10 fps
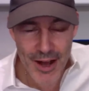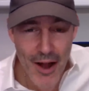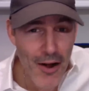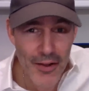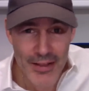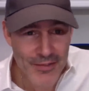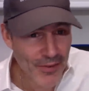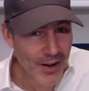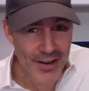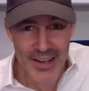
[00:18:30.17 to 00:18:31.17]
no, that's
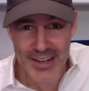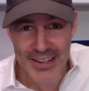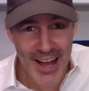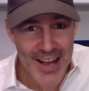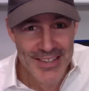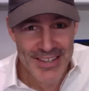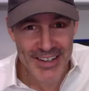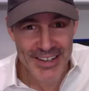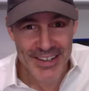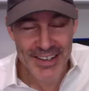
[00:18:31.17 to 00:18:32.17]
very inelastic.